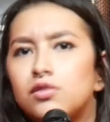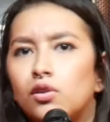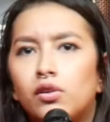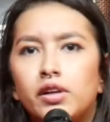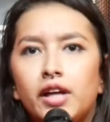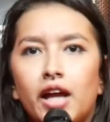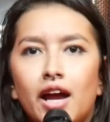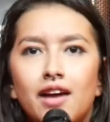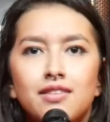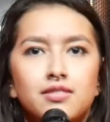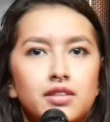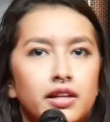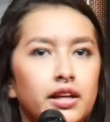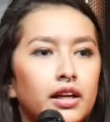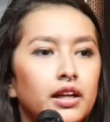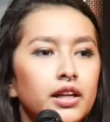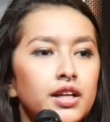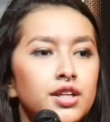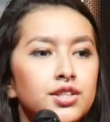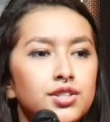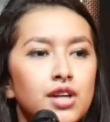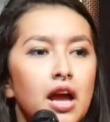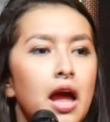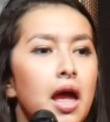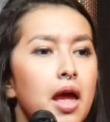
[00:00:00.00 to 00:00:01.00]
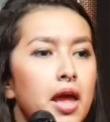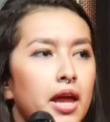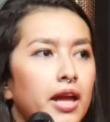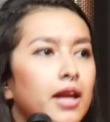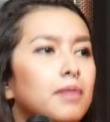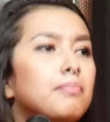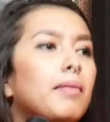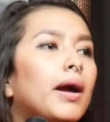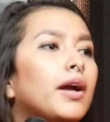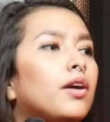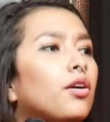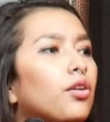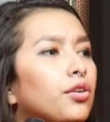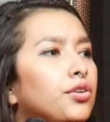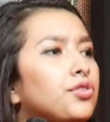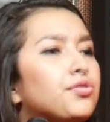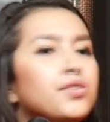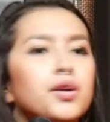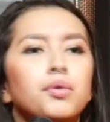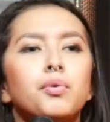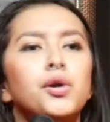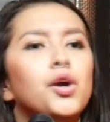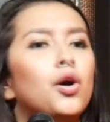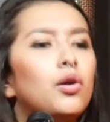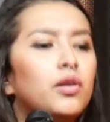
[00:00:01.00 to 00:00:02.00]
only has English. In my
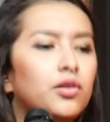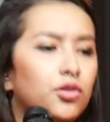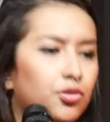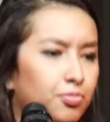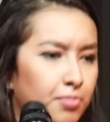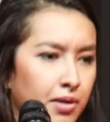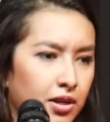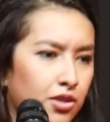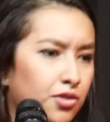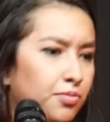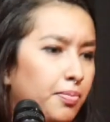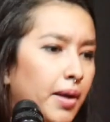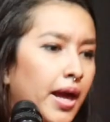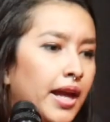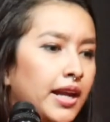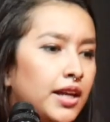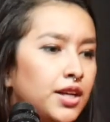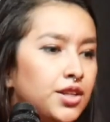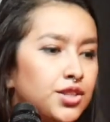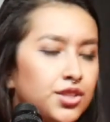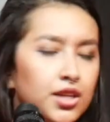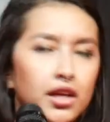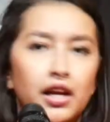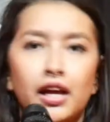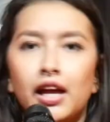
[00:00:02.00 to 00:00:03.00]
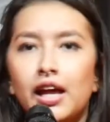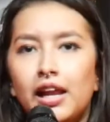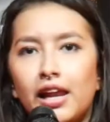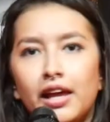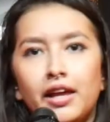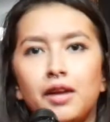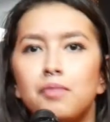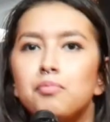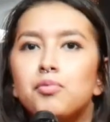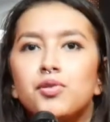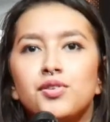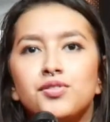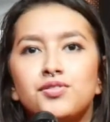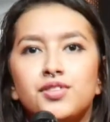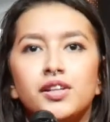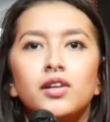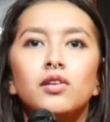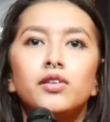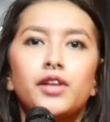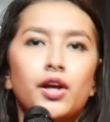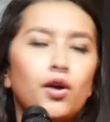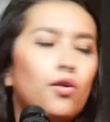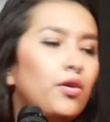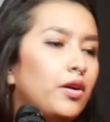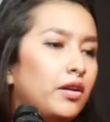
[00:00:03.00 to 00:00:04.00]
country, we only speak Spanish. Like in Brazil,
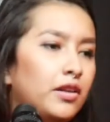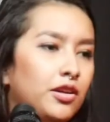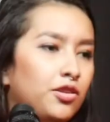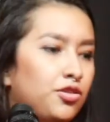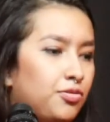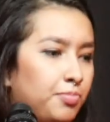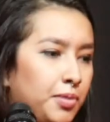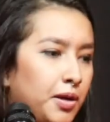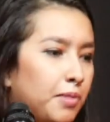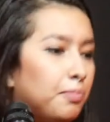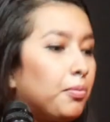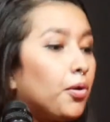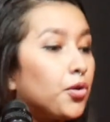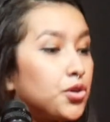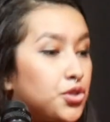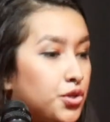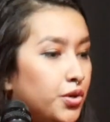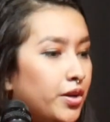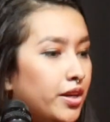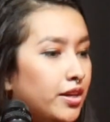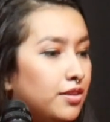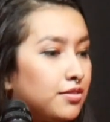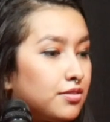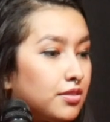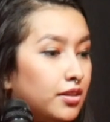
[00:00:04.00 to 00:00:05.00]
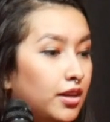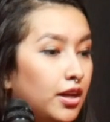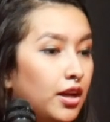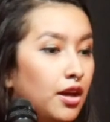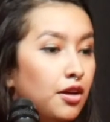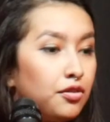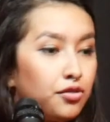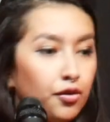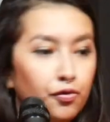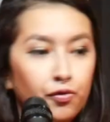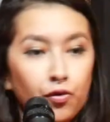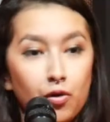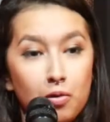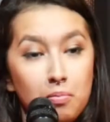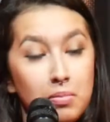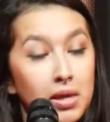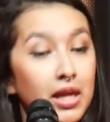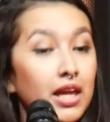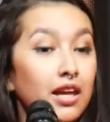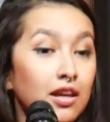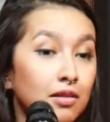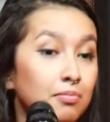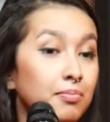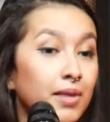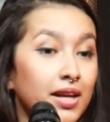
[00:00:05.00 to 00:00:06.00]
they only speak Portuguese. So for
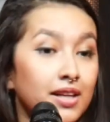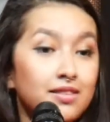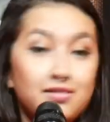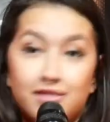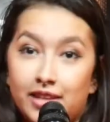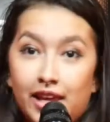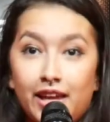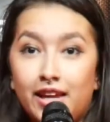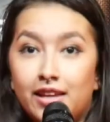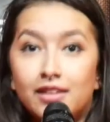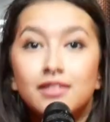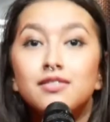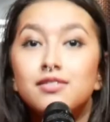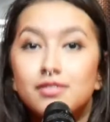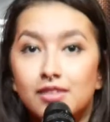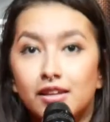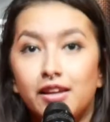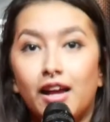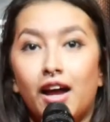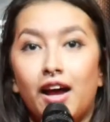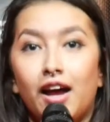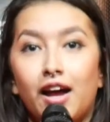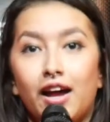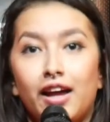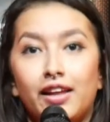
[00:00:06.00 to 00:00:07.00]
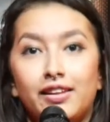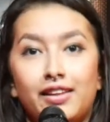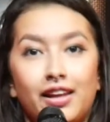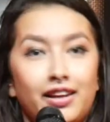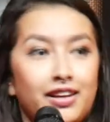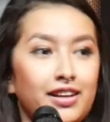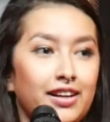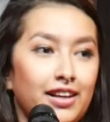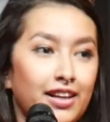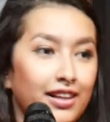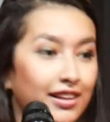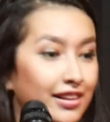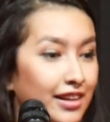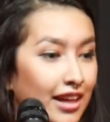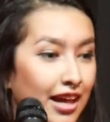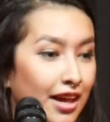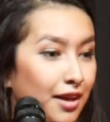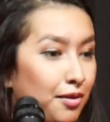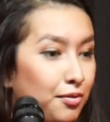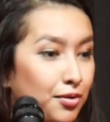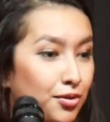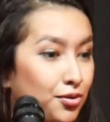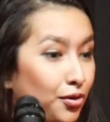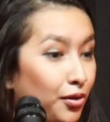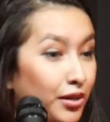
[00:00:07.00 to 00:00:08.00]
me, it made sense that in India,
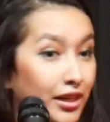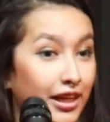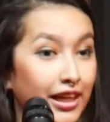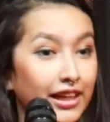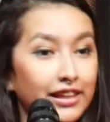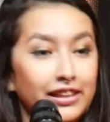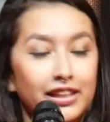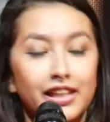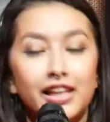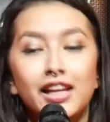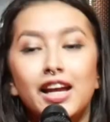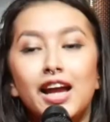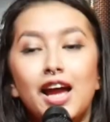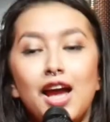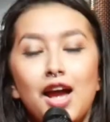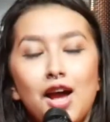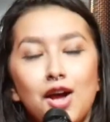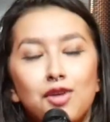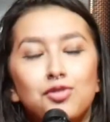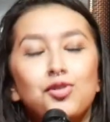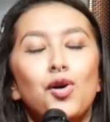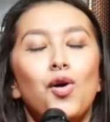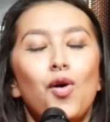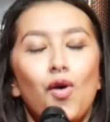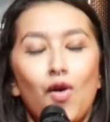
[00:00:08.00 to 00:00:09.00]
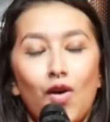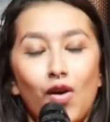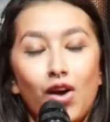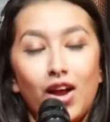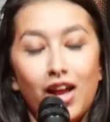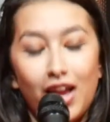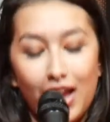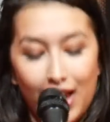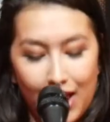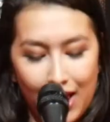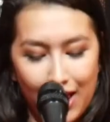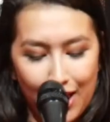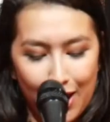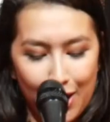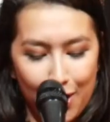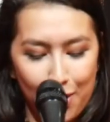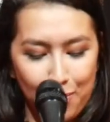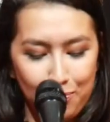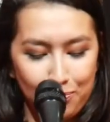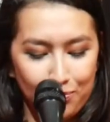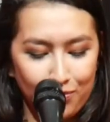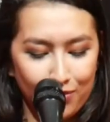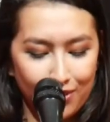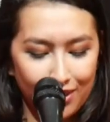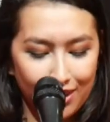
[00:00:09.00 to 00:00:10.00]
it was only Hindi. So
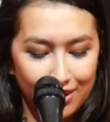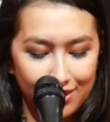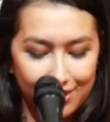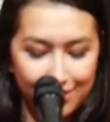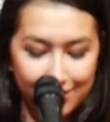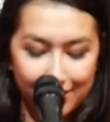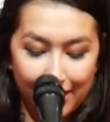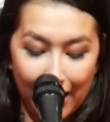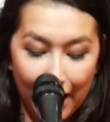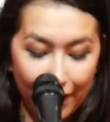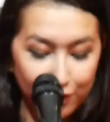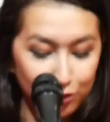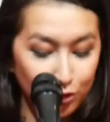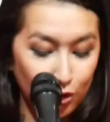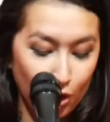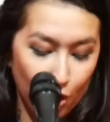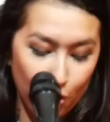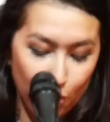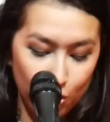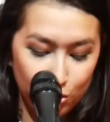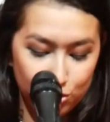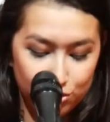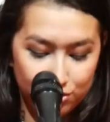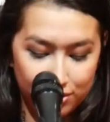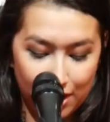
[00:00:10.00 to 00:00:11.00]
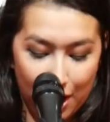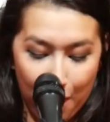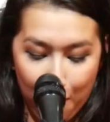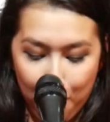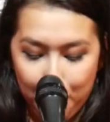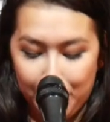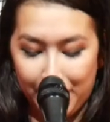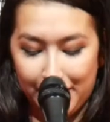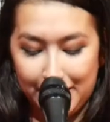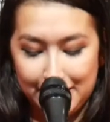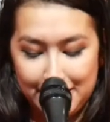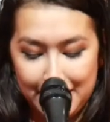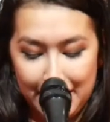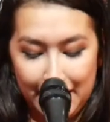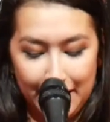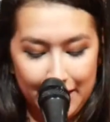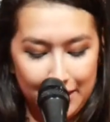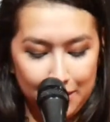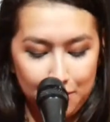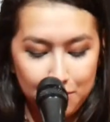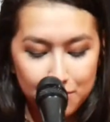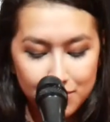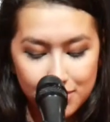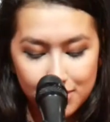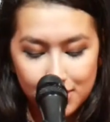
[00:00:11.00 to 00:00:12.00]
God knows how many
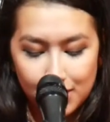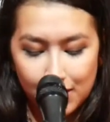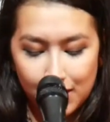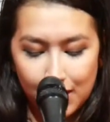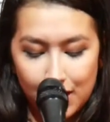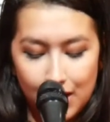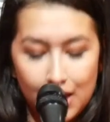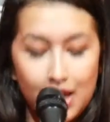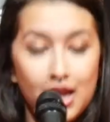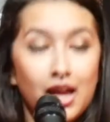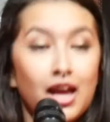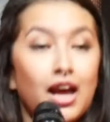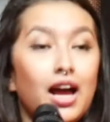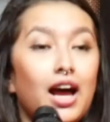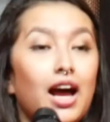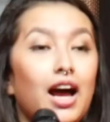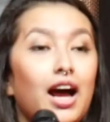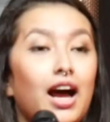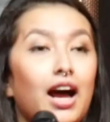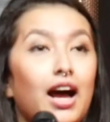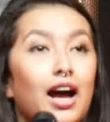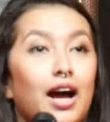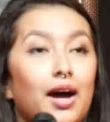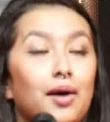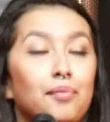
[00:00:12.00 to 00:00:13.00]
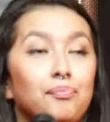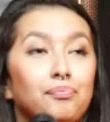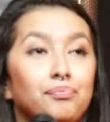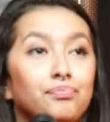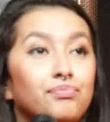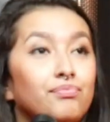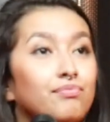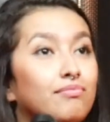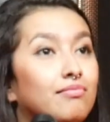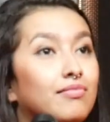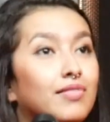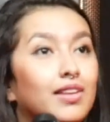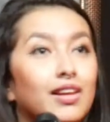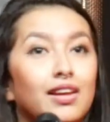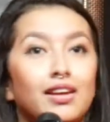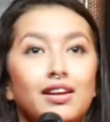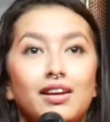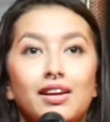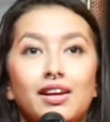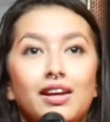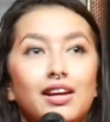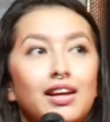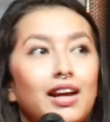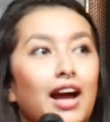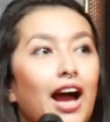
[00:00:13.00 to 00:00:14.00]
times
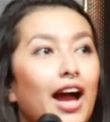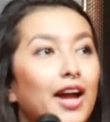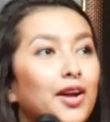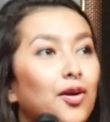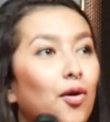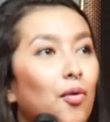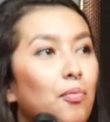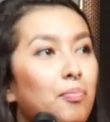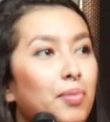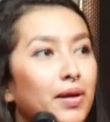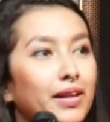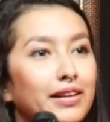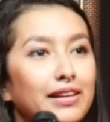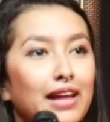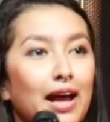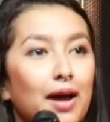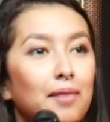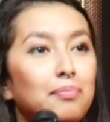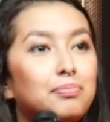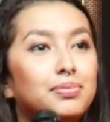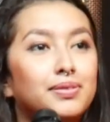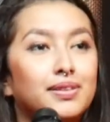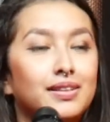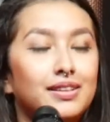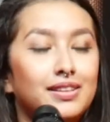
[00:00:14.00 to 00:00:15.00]
I opened up